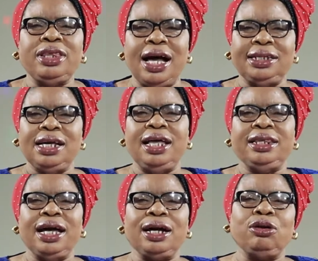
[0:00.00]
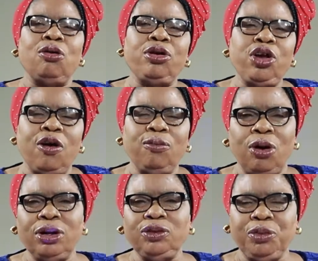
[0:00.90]
that the glory of
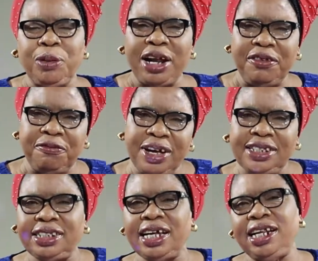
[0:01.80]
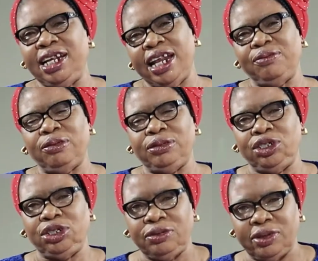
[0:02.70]
God will be manifested in life of
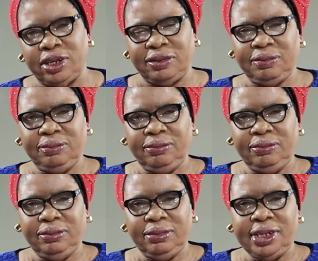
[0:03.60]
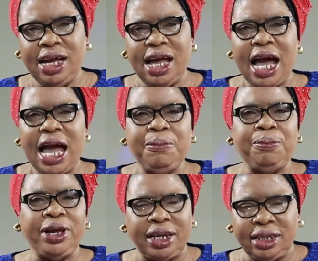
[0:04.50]
these children. I
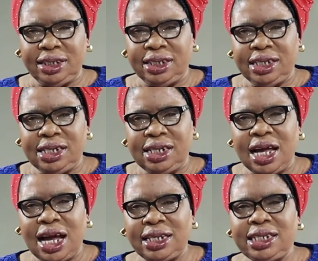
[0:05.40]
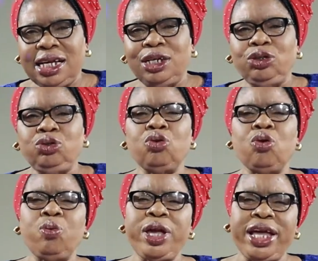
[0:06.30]
pray that you
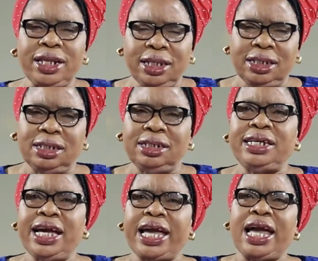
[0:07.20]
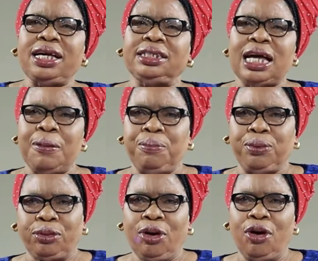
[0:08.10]
will take
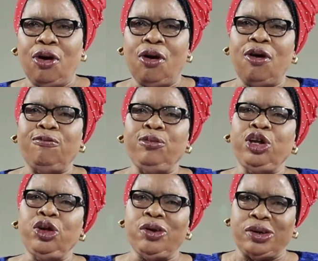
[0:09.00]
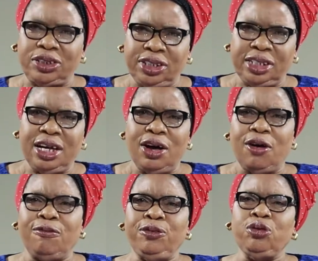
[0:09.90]
example of Lewis,
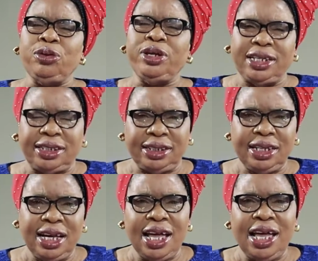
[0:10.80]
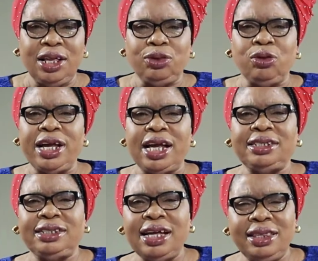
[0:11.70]
of Eunice, to the
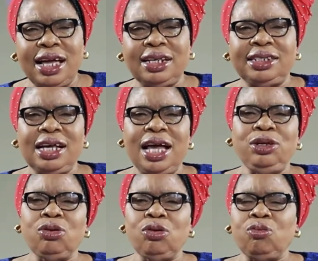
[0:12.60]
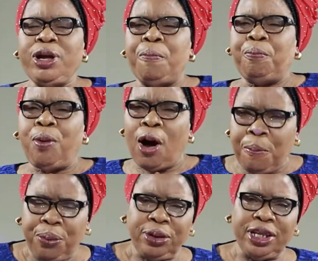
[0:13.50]
extent that you will
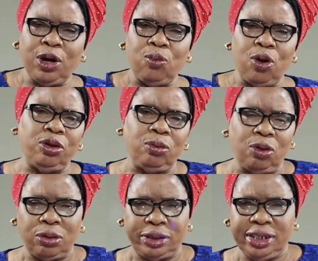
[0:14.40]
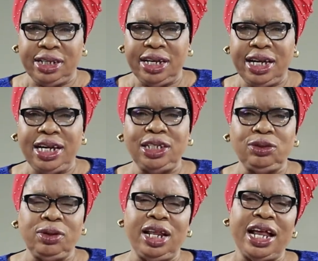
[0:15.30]
pump the word of God
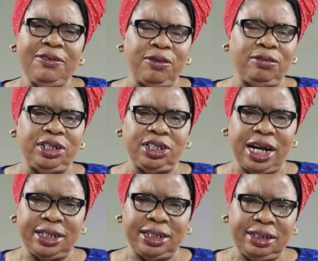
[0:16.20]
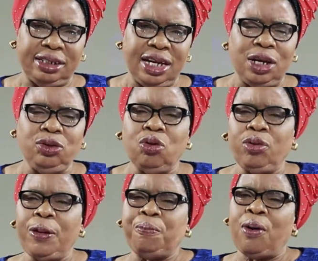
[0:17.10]
into the life of the child. You
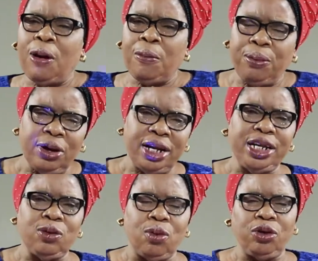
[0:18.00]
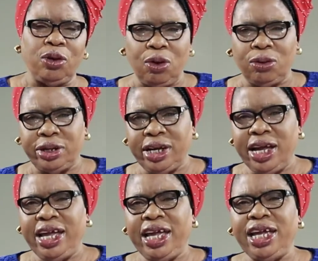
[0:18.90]
will pump the word of God
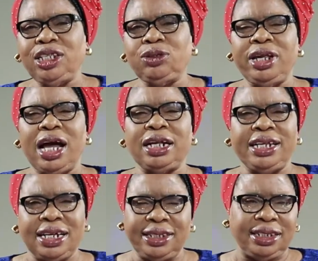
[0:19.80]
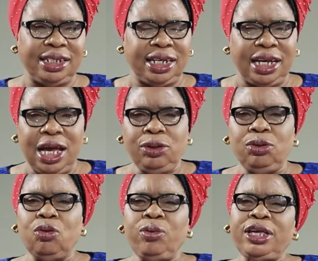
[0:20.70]
into their destiny.
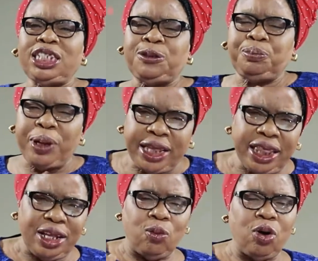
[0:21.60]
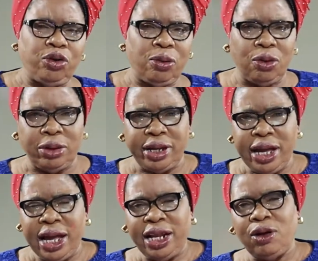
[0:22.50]
You will speak the word of God,
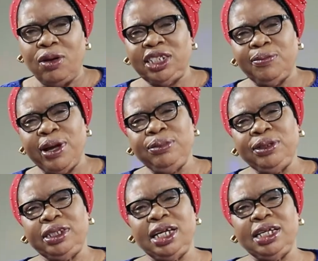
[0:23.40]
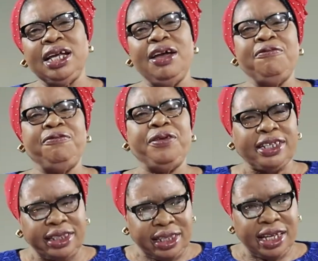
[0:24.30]
because the Bible says
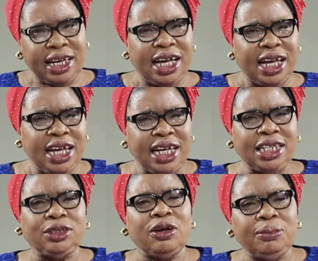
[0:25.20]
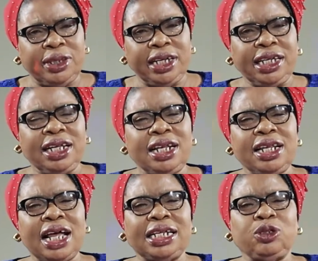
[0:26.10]
faith is something
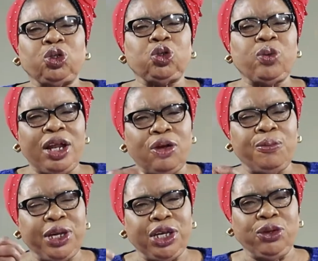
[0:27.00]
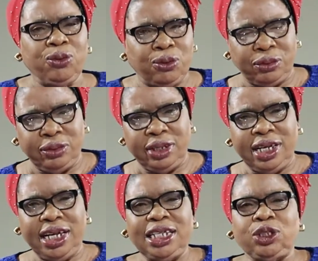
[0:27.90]
that swells up in you.
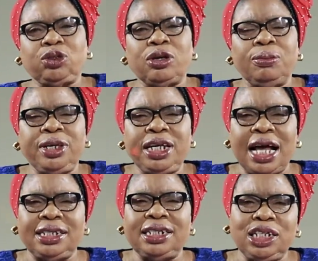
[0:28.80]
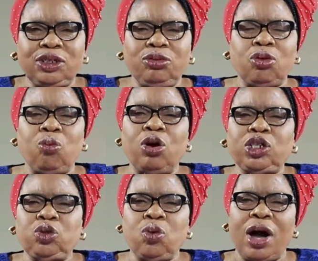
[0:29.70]
It's something as a result of
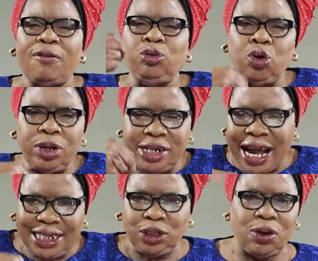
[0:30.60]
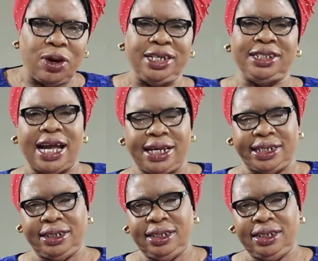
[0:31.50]
what you have loaded your inside.